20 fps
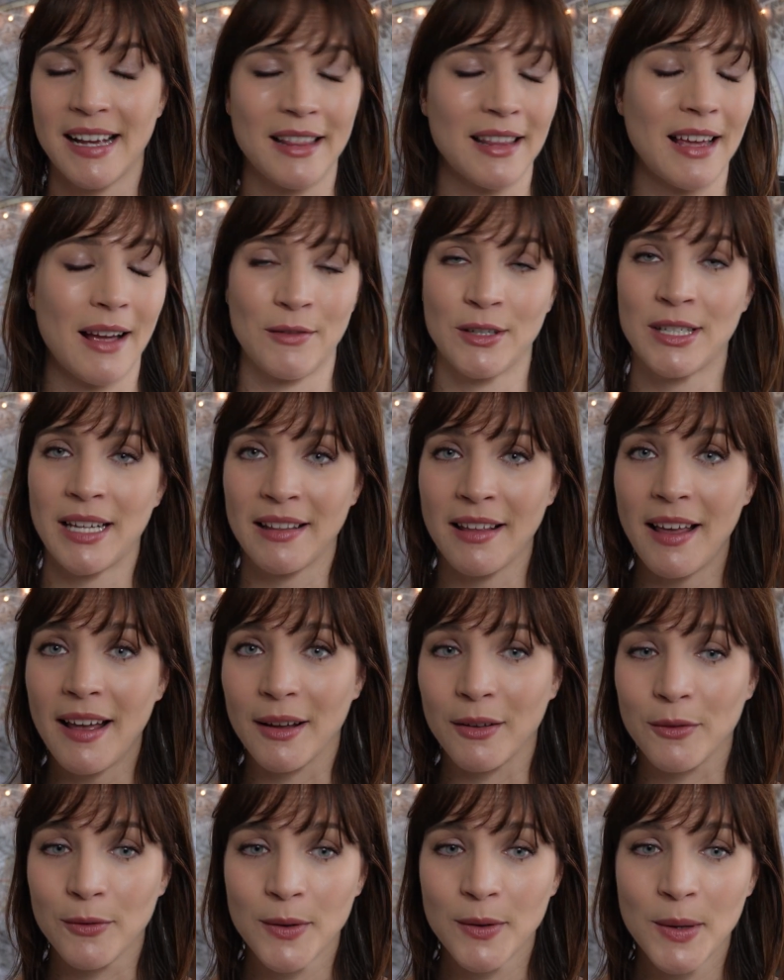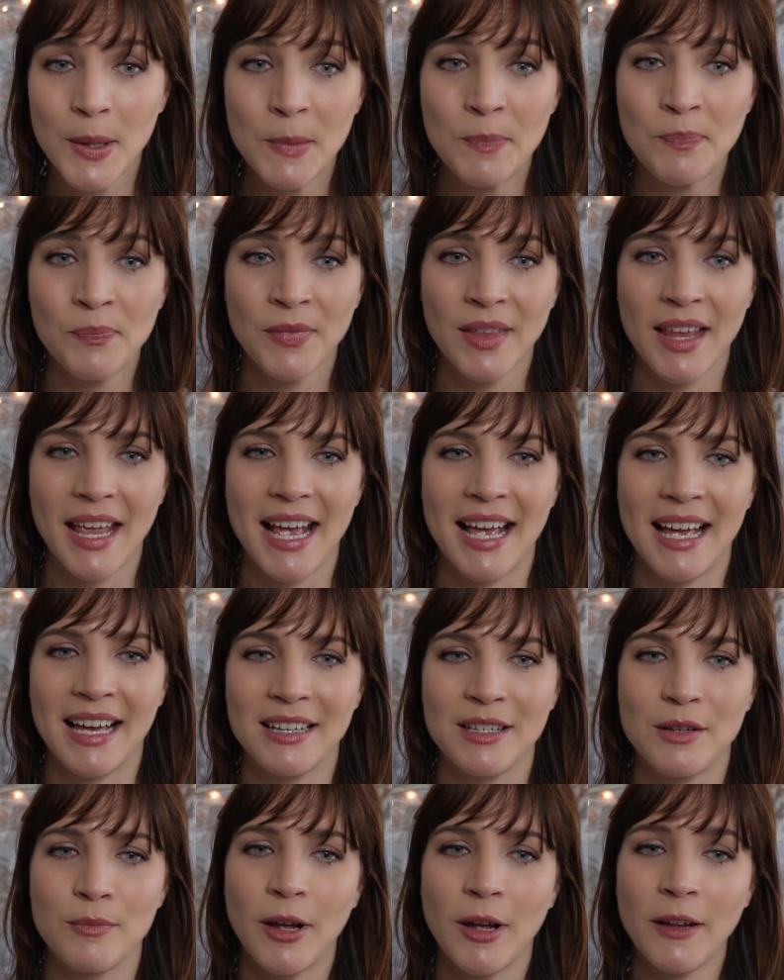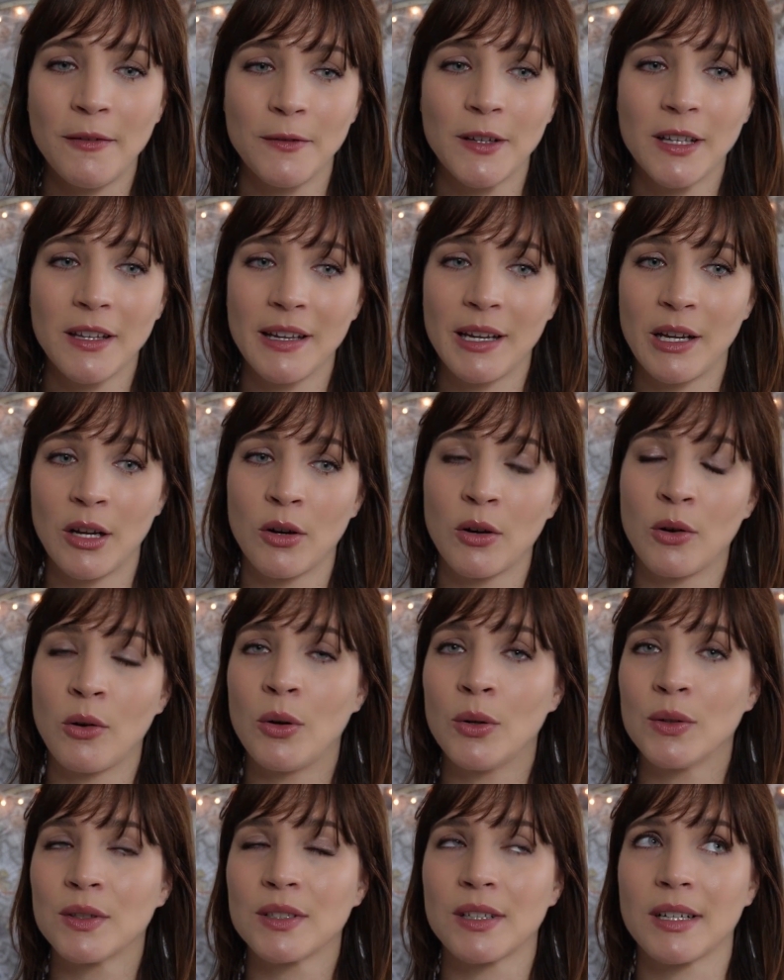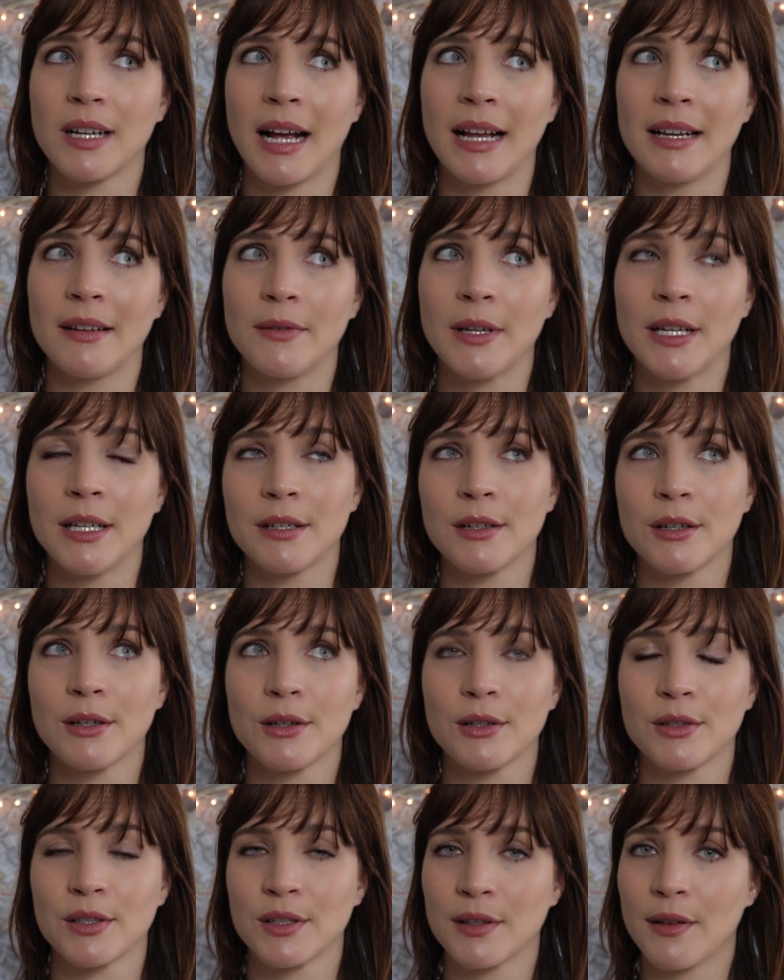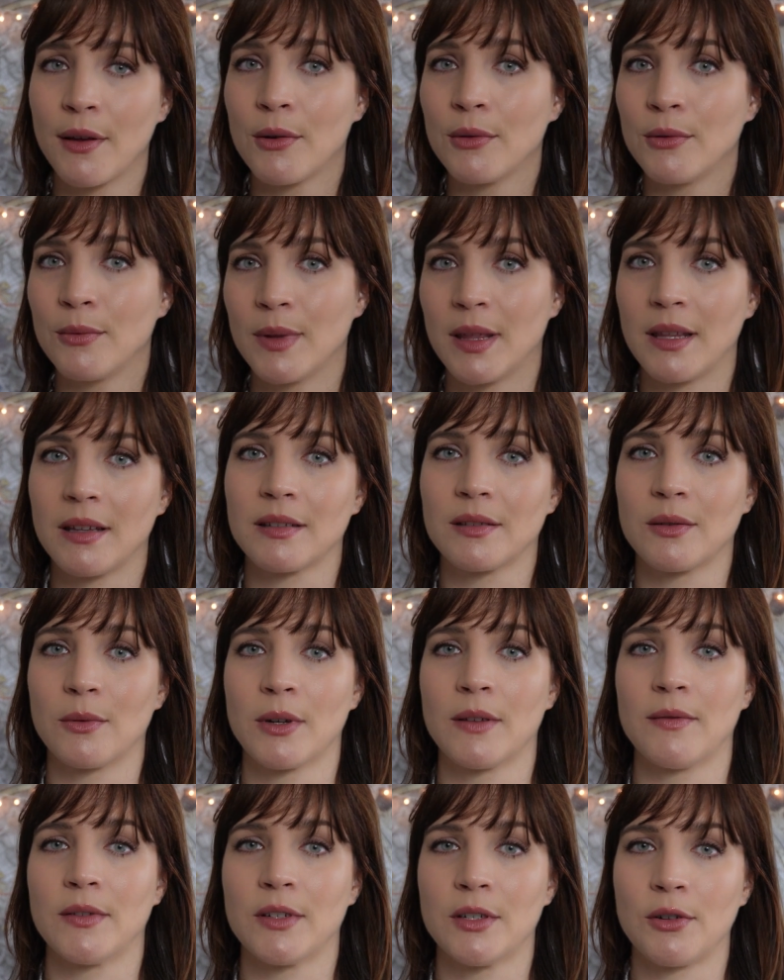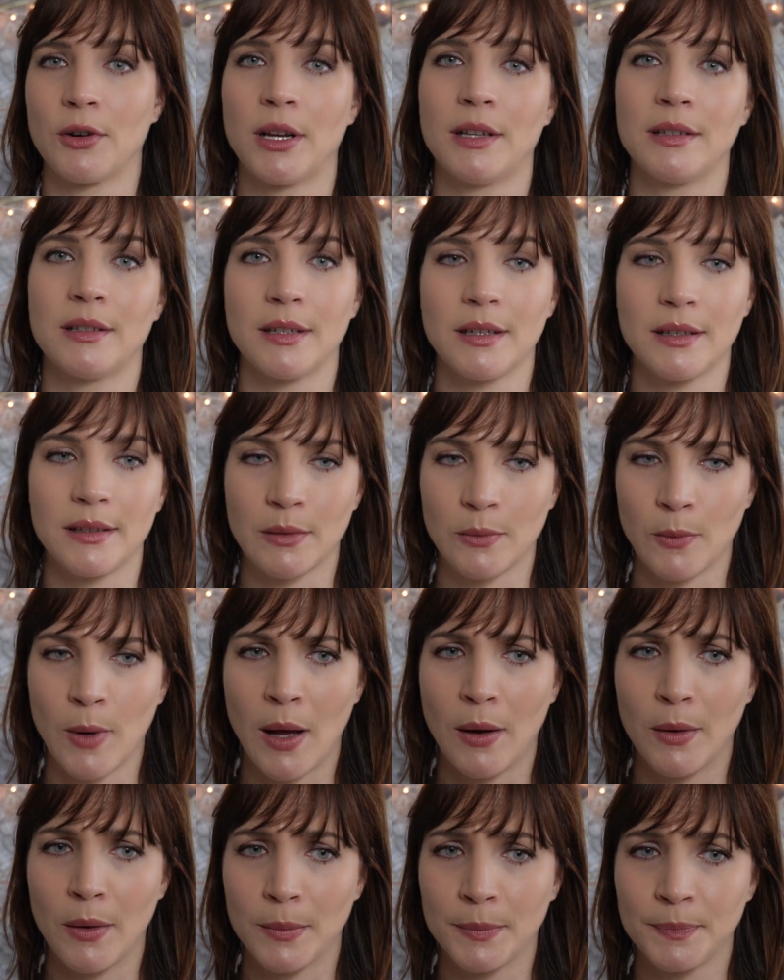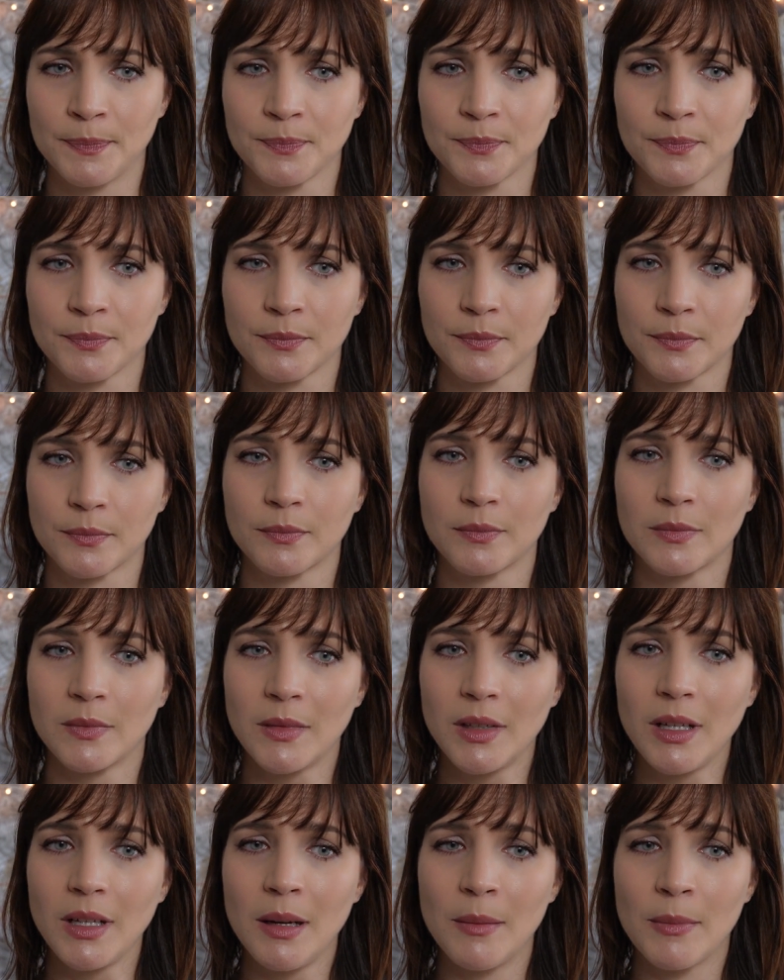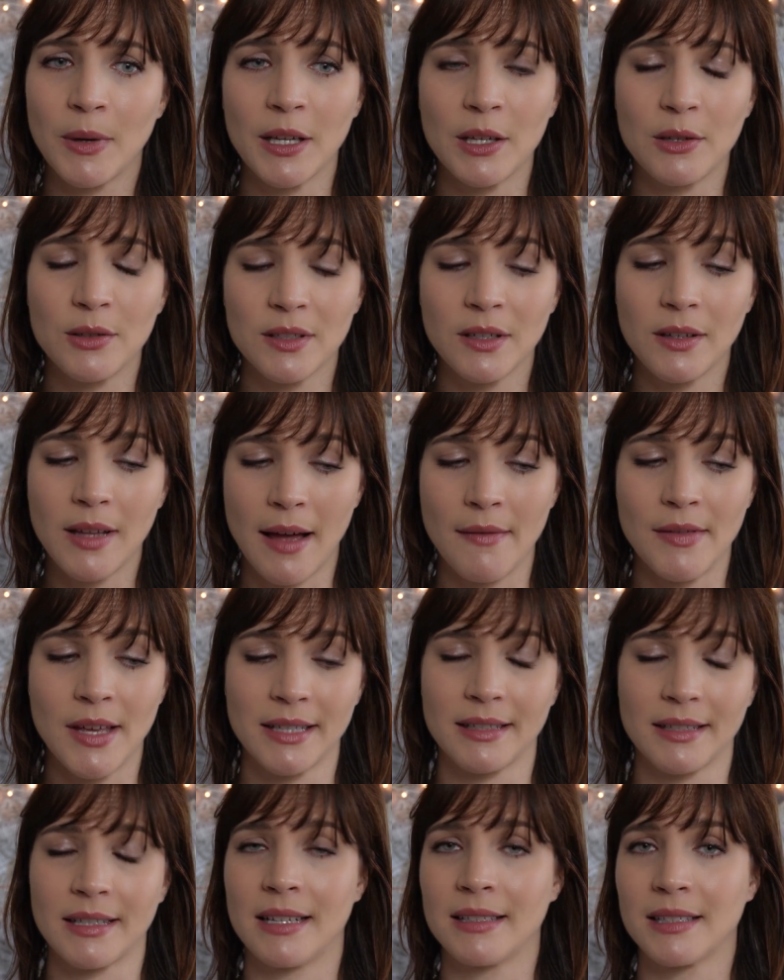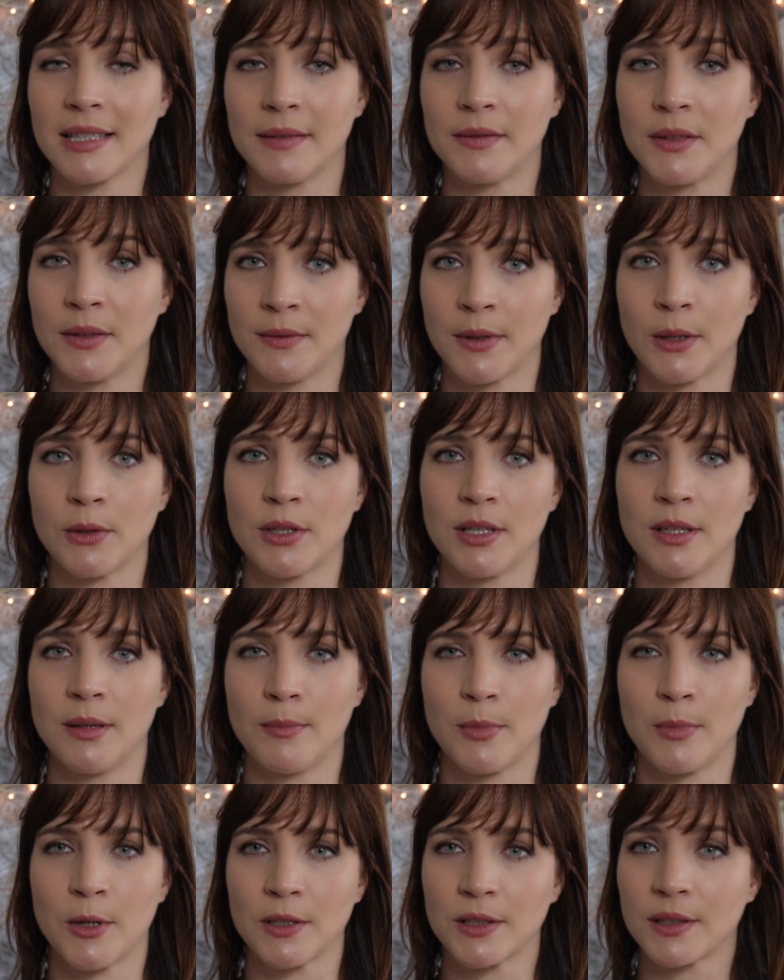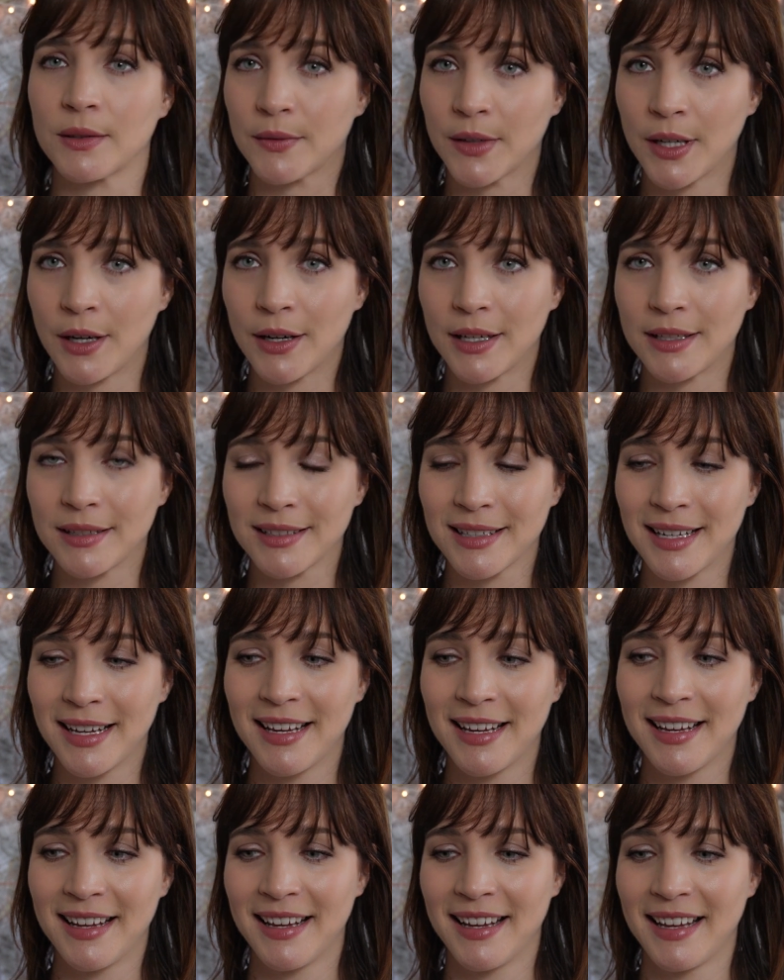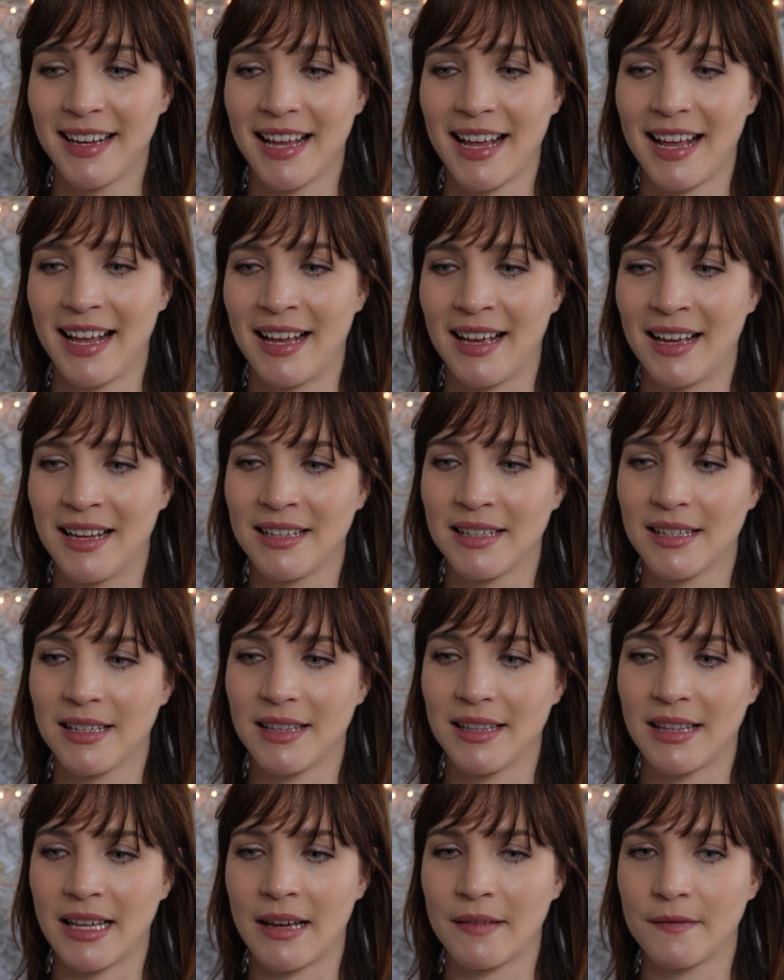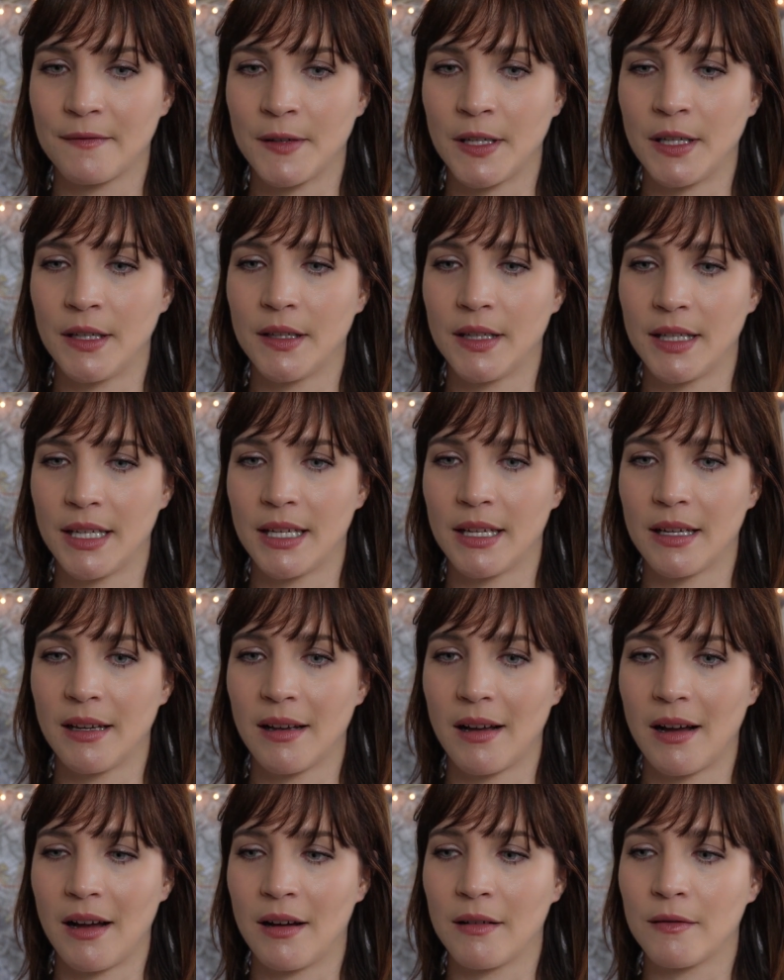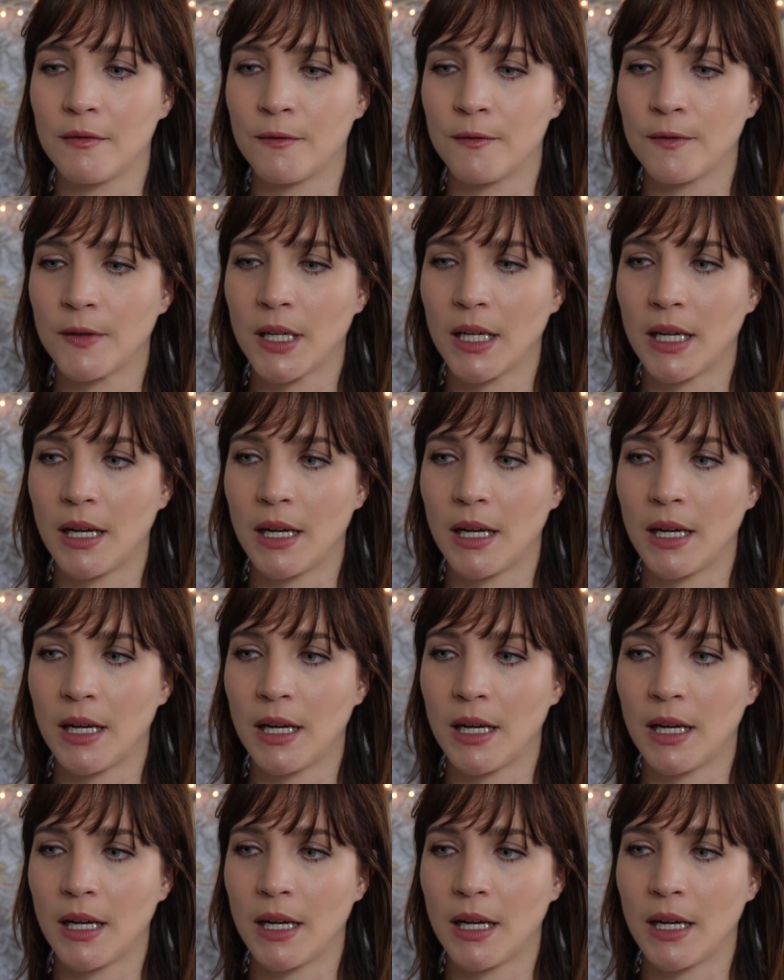everyday life. And you might feel like your goals are kind of hindered or slowed with this sort of a transit as well. But you still have that sense of devotion and perseverance and that feeling of